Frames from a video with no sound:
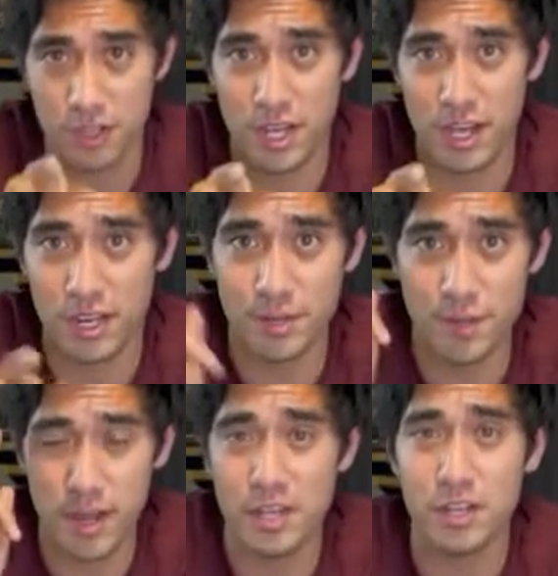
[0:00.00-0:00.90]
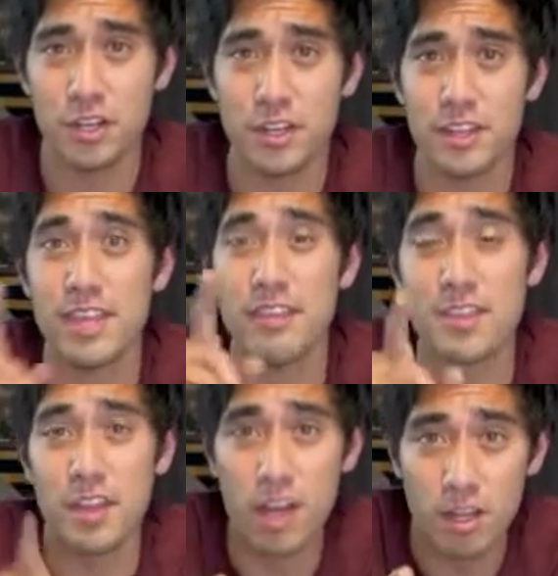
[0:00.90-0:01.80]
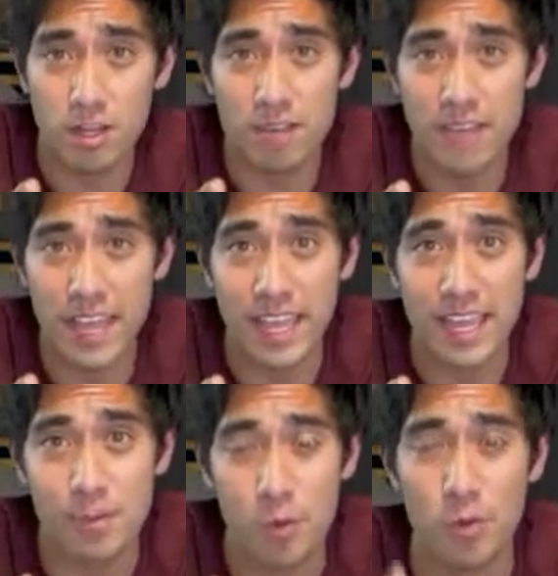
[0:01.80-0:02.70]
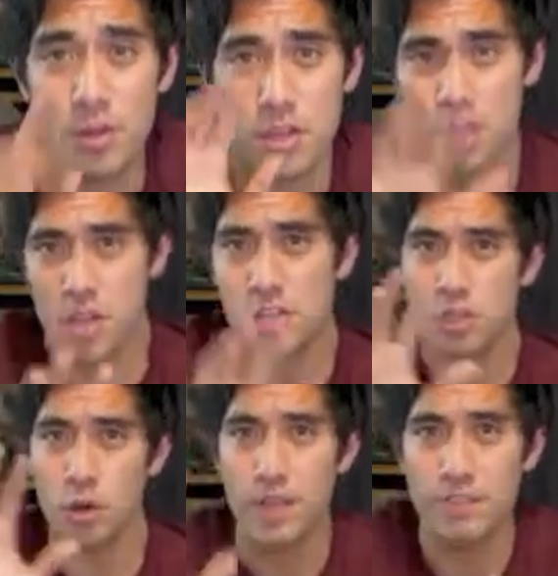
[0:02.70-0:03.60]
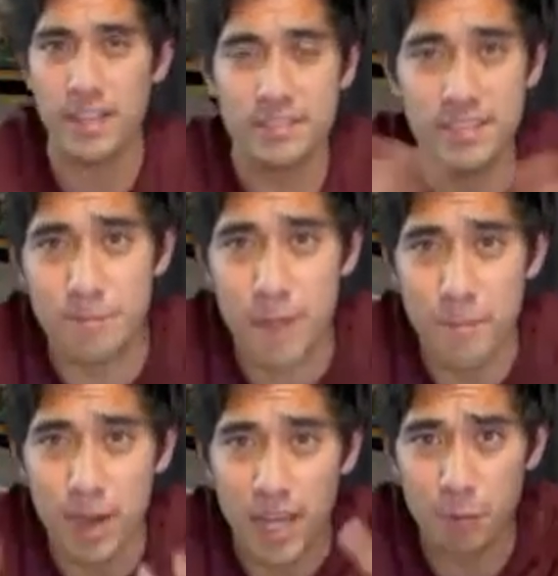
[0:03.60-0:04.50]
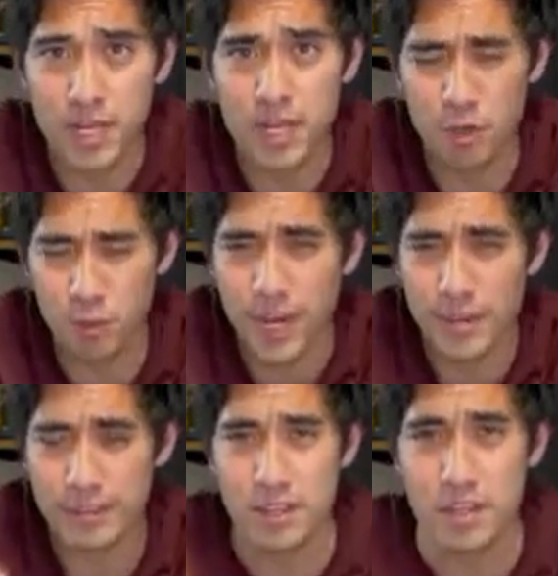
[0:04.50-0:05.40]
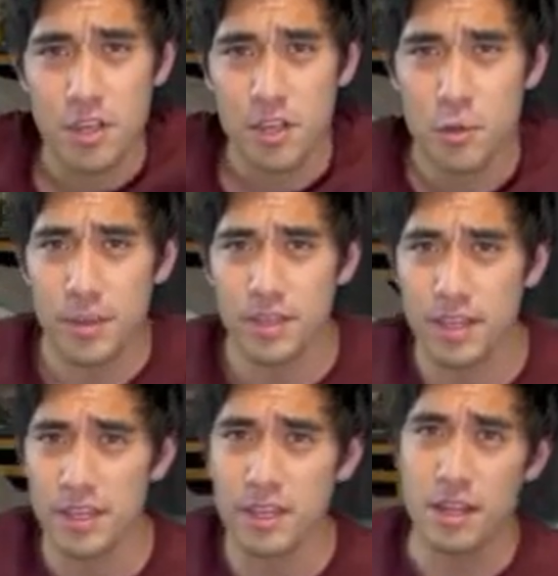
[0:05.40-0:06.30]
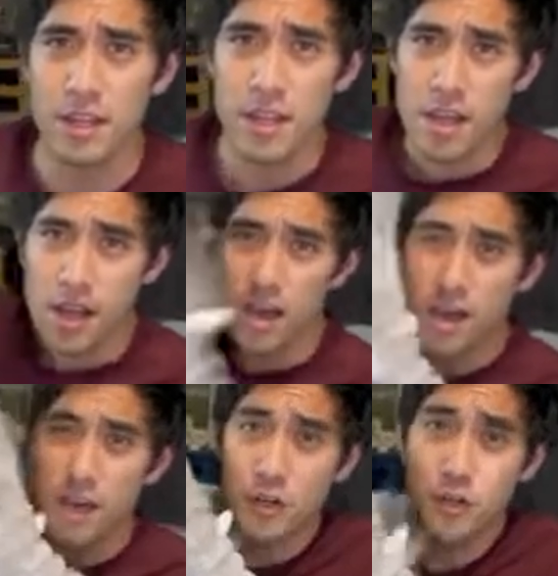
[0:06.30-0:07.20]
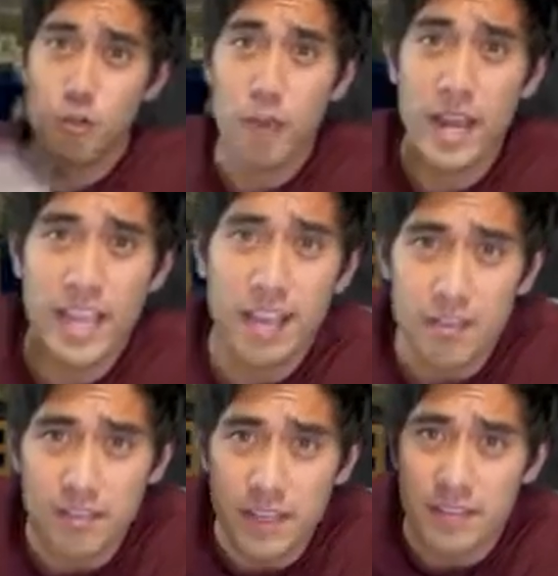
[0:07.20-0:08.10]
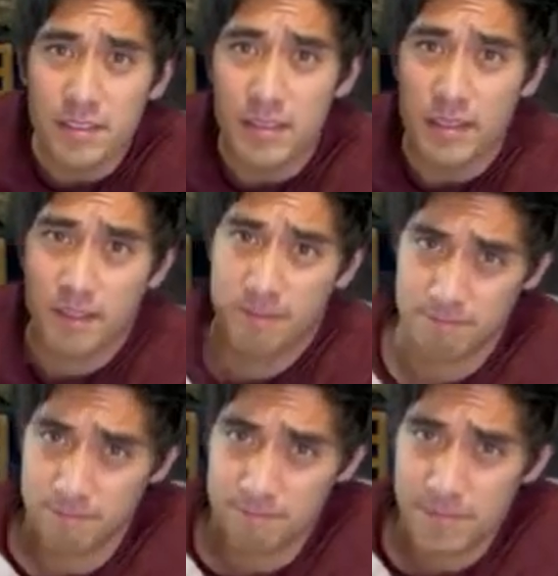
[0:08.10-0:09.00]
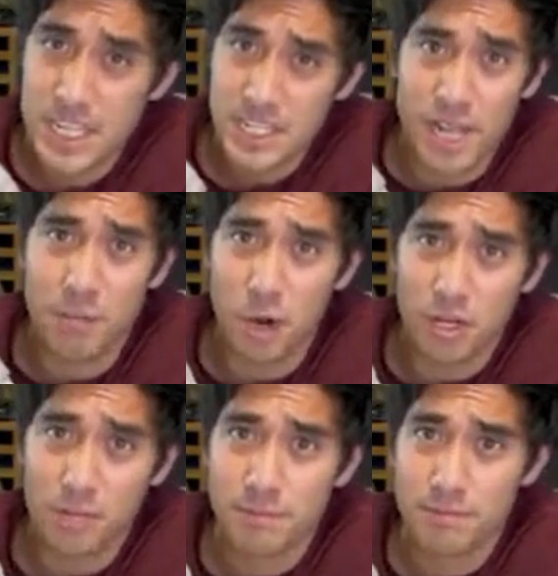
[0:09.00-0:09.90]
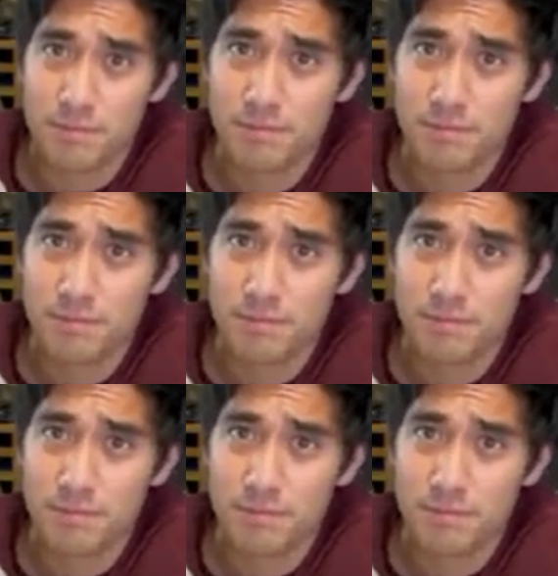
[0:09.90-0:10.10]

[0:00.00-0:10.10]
Got it in your mind? Good, think of the color of that animal. So if I did my mind reading correct, you were thinking of a gray elephant in Denmark.